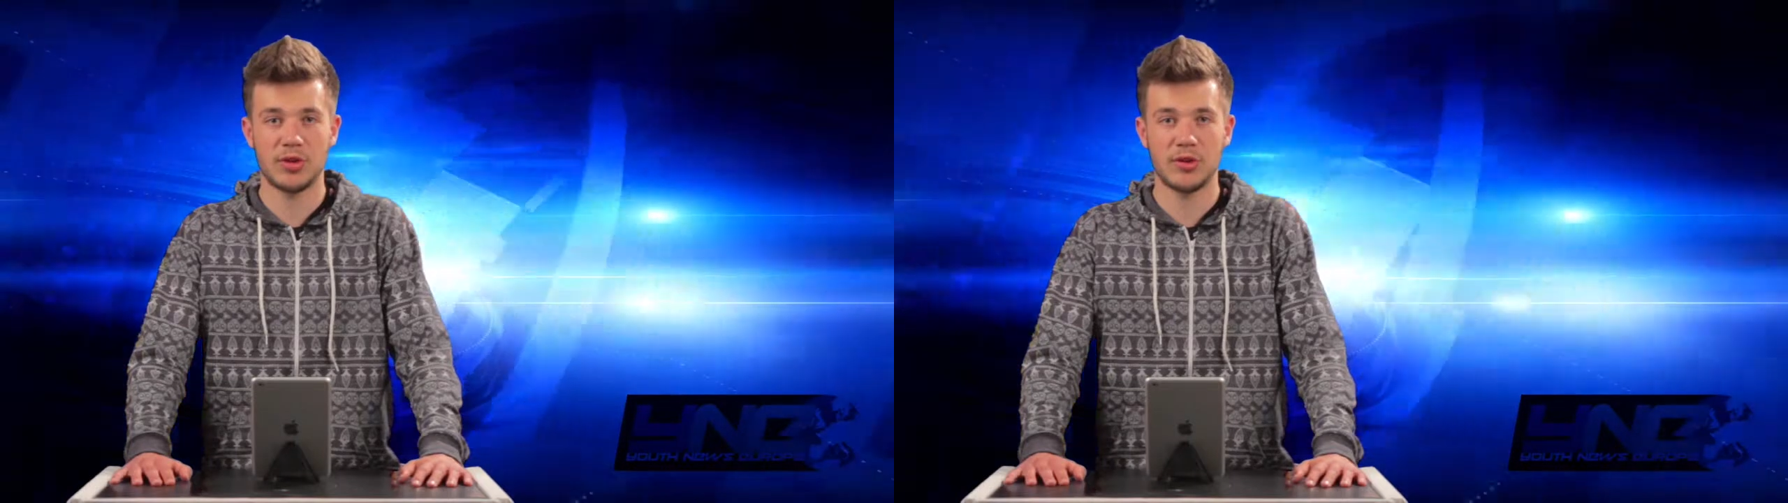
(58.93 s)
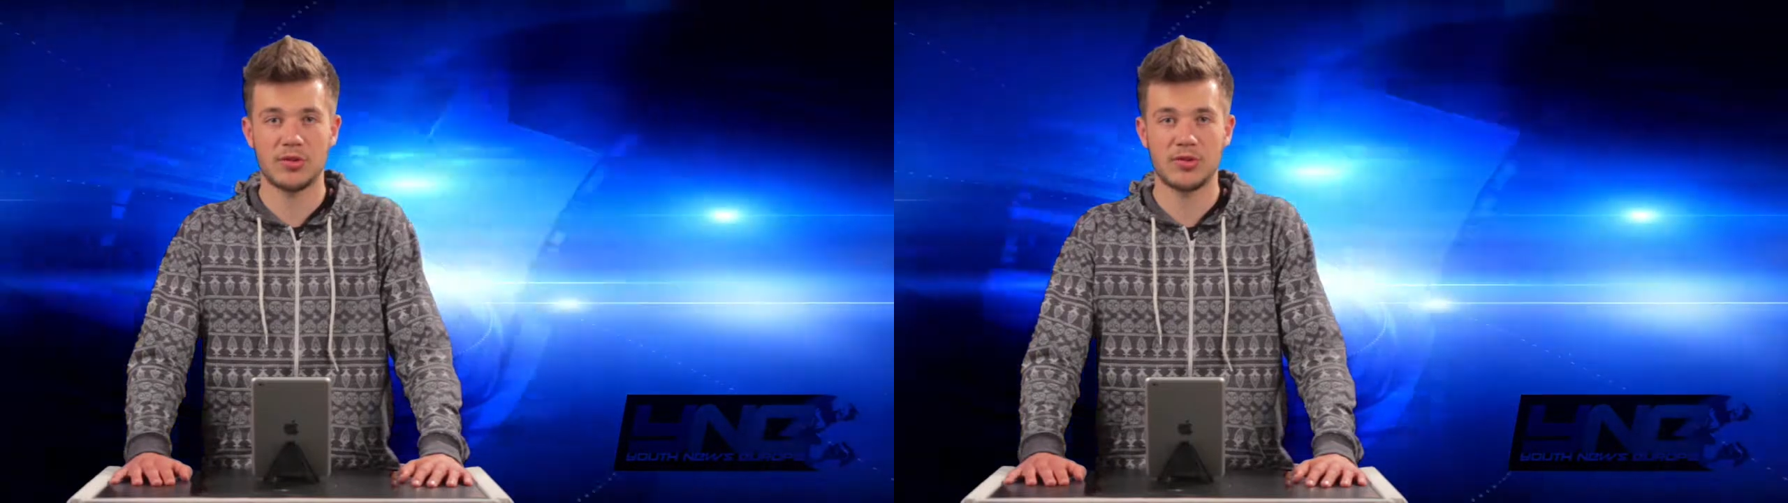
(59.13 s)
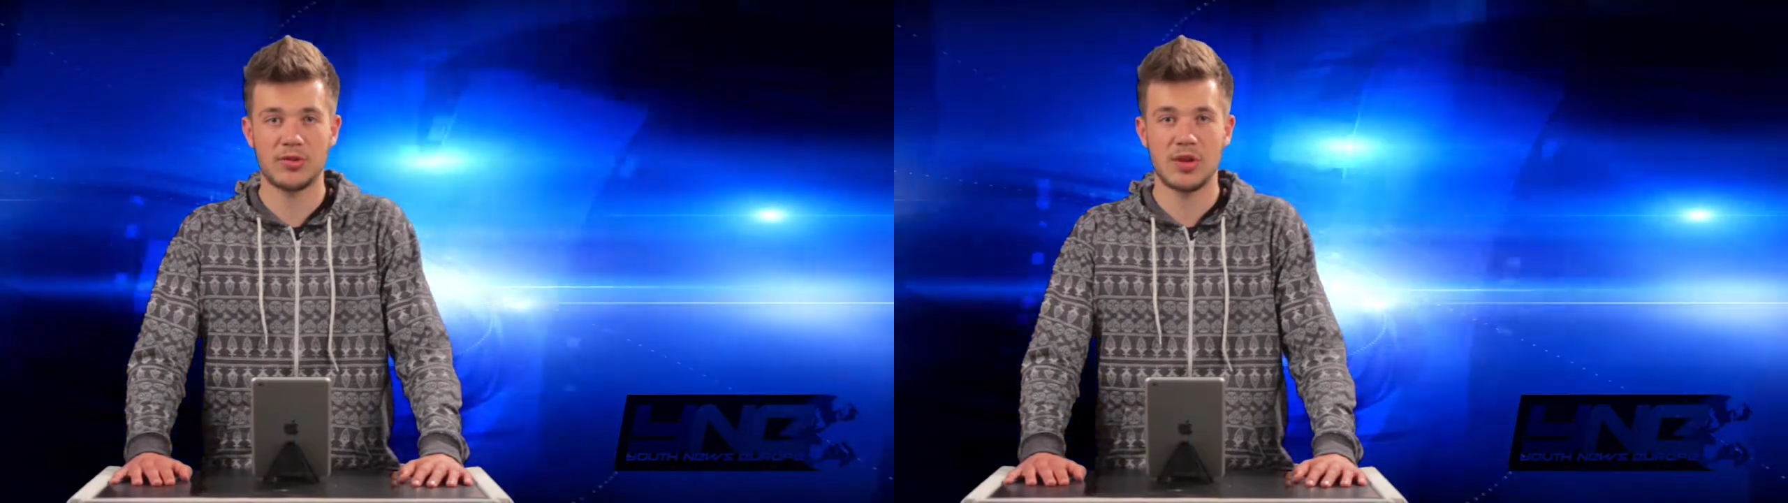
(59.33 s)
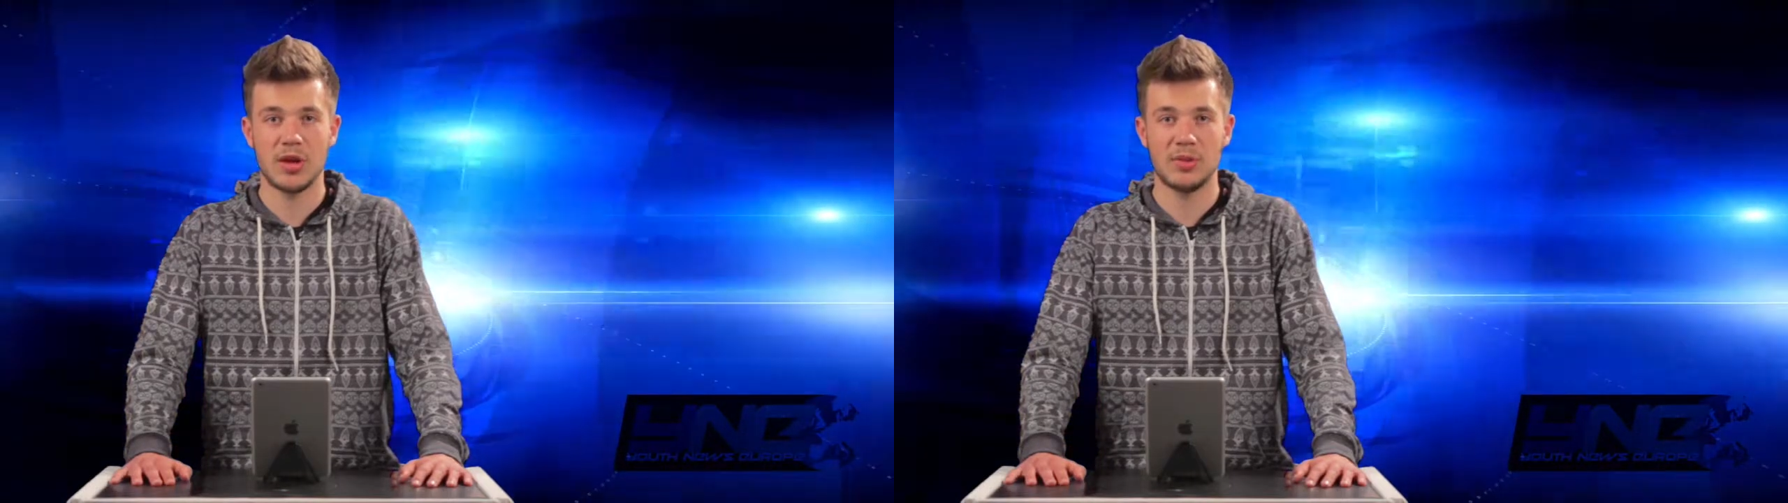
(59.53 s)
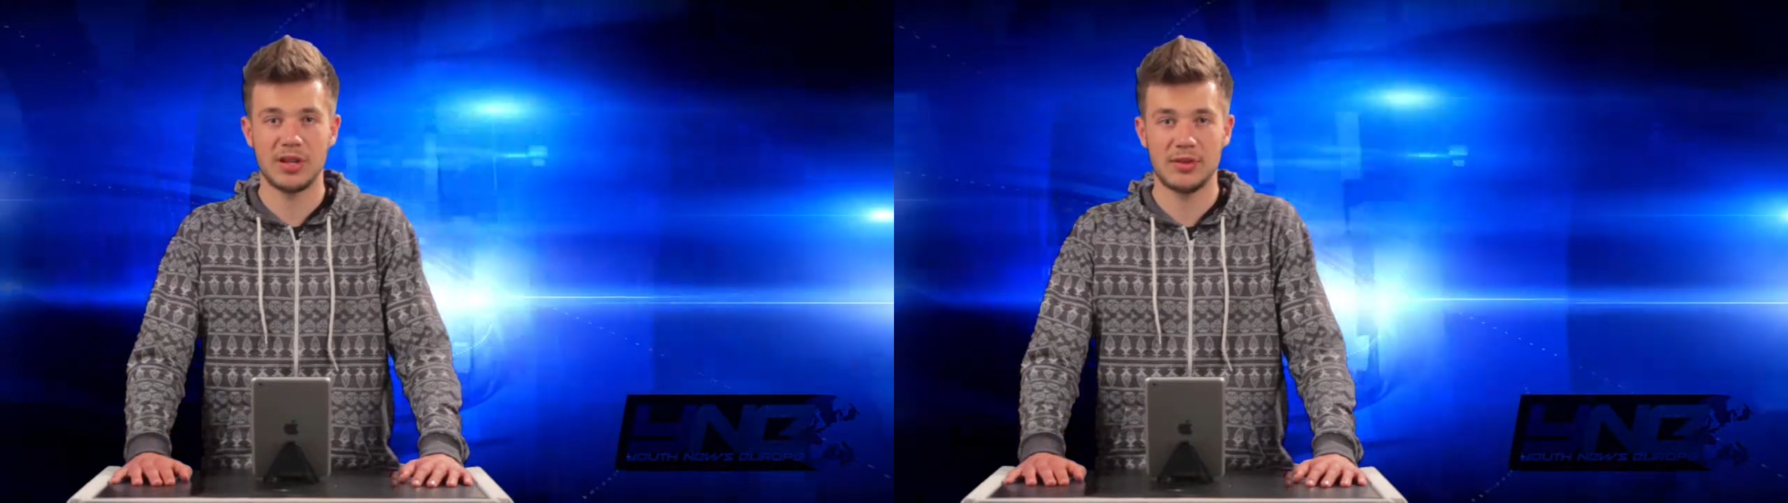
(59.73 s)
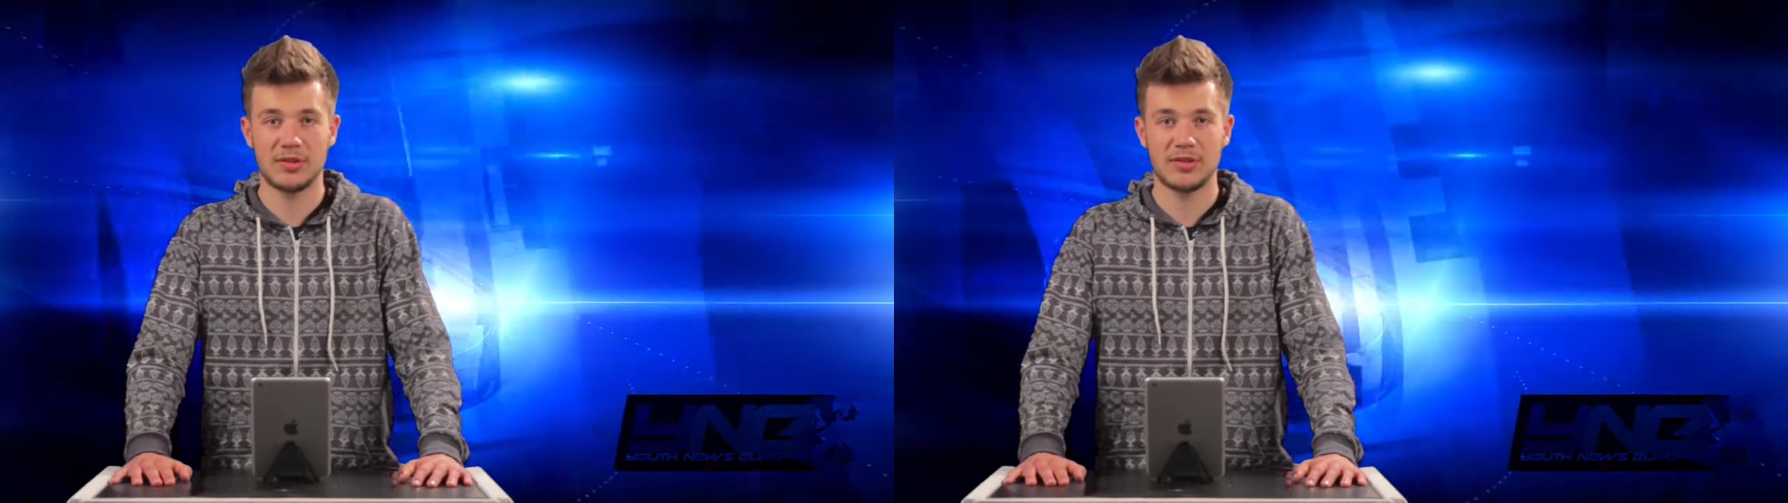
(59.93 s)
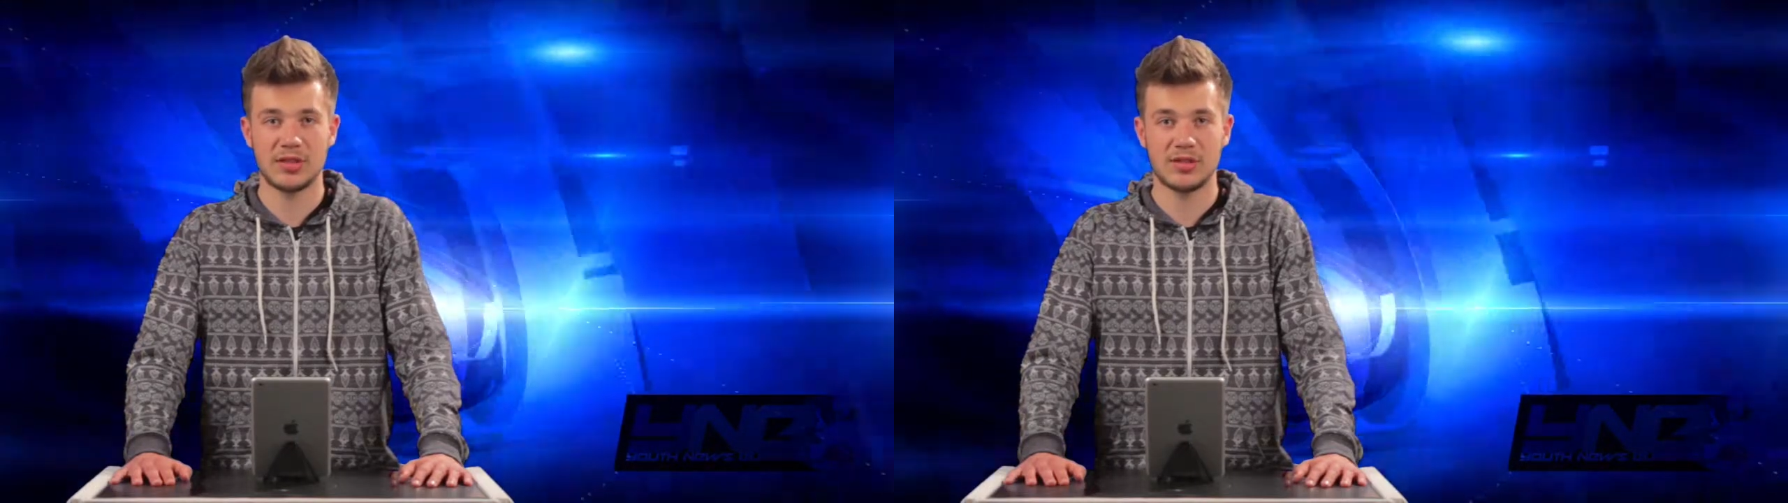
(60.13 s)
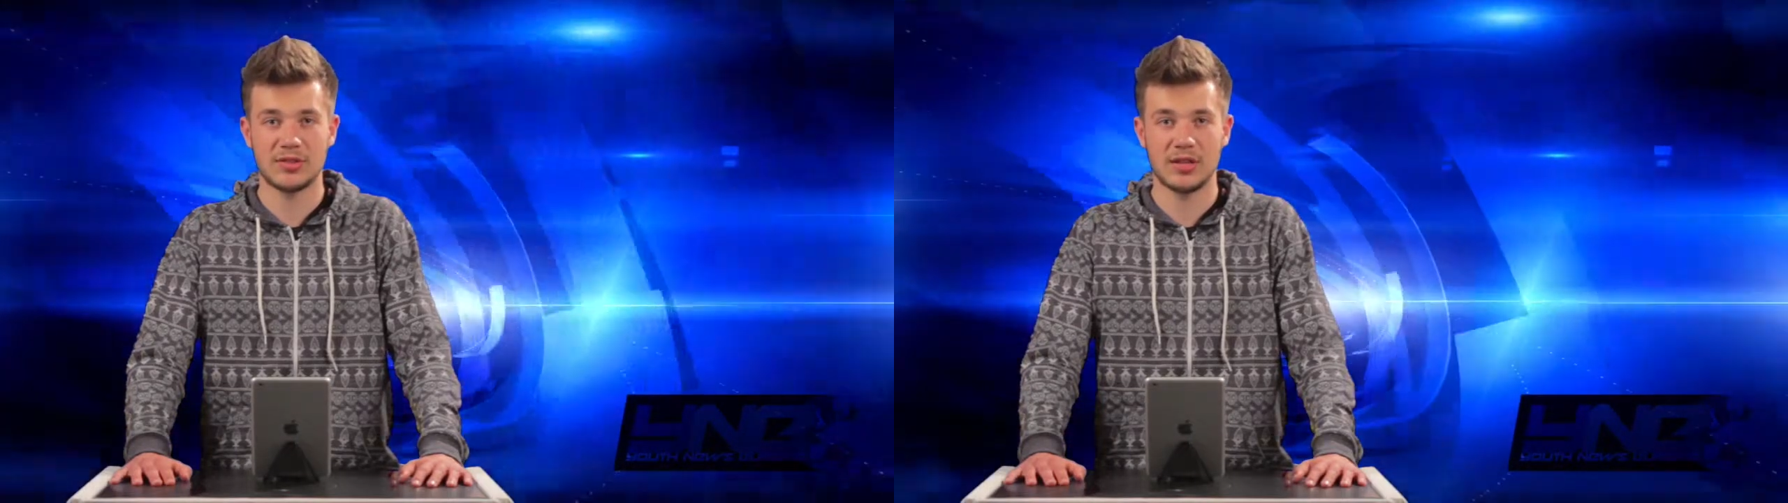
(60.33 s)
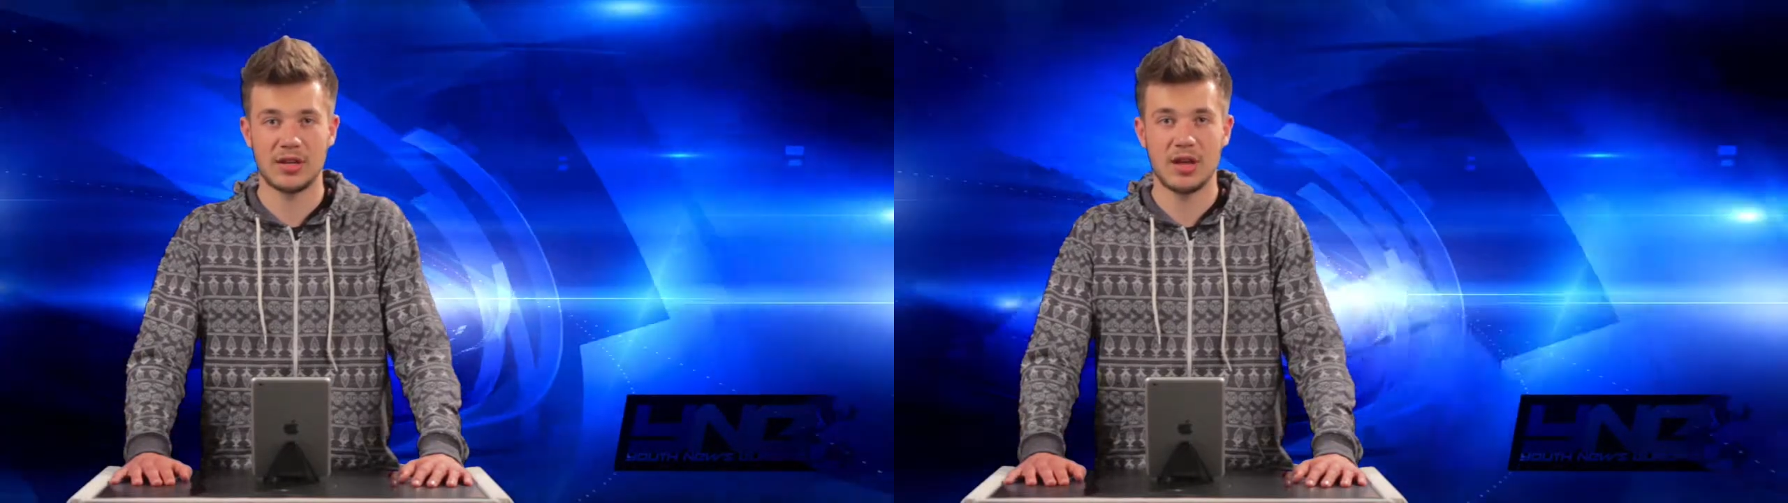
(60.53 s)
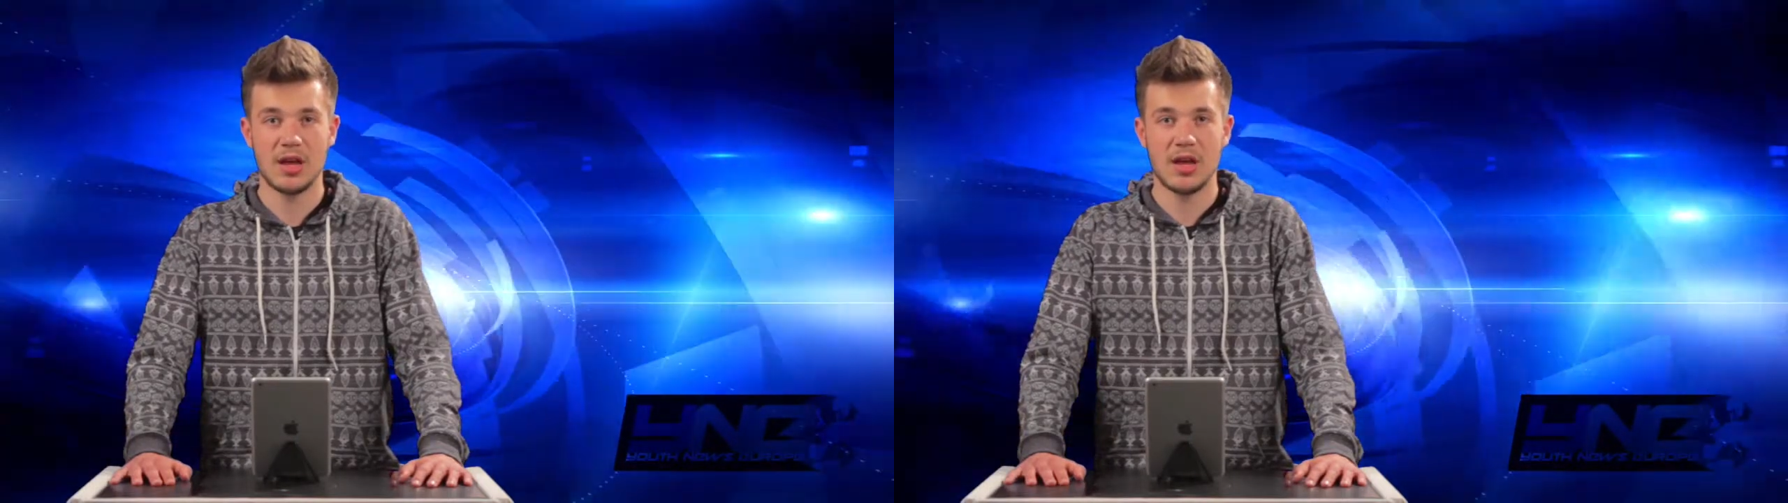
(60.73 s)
youngsters believe it's 16.